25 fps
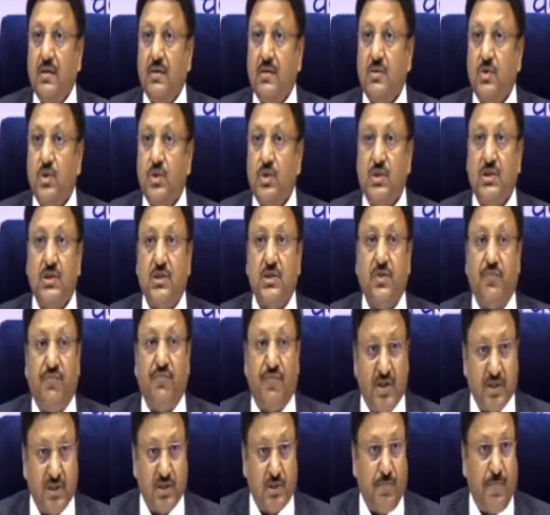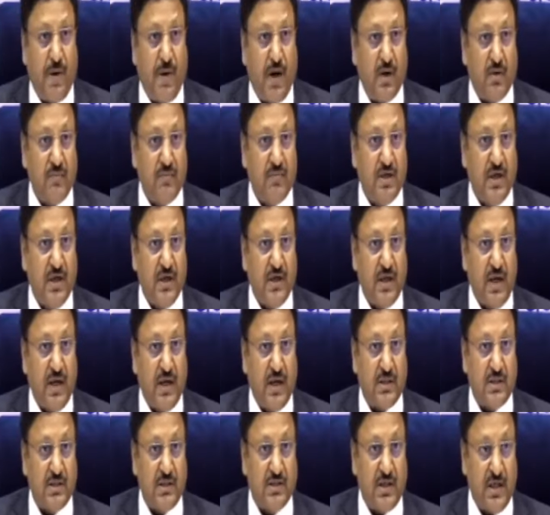So this is the first part of the
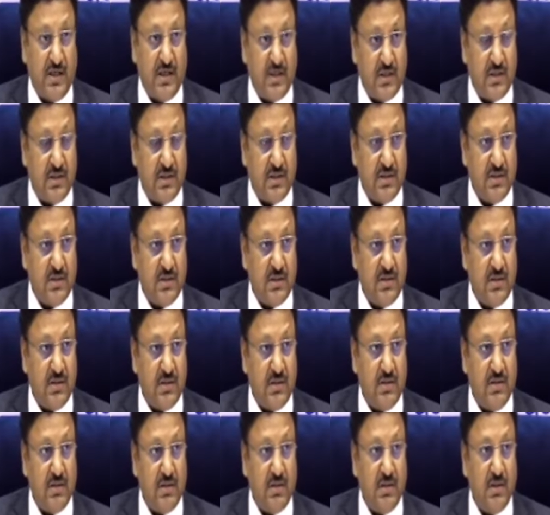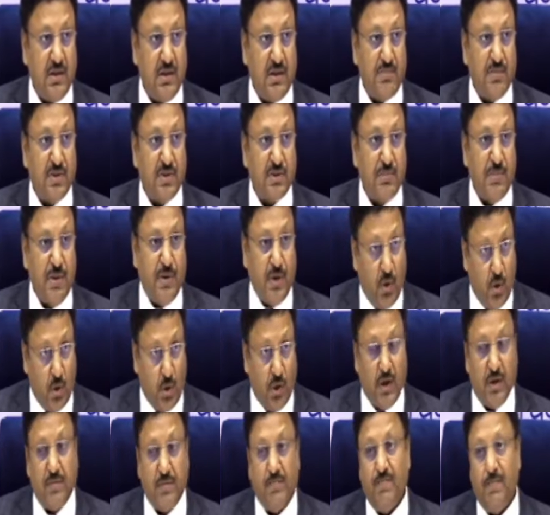entire exercise. It must be
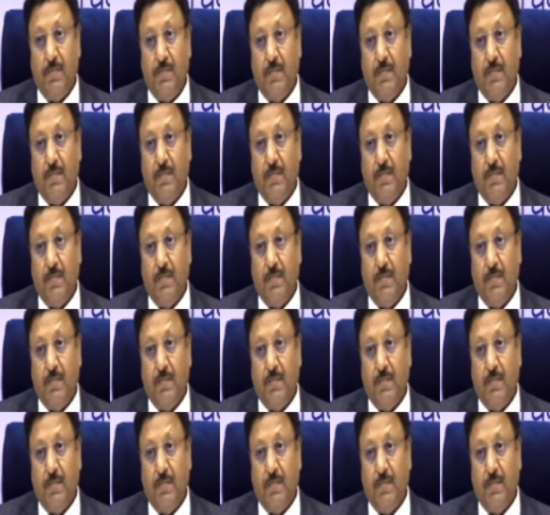known.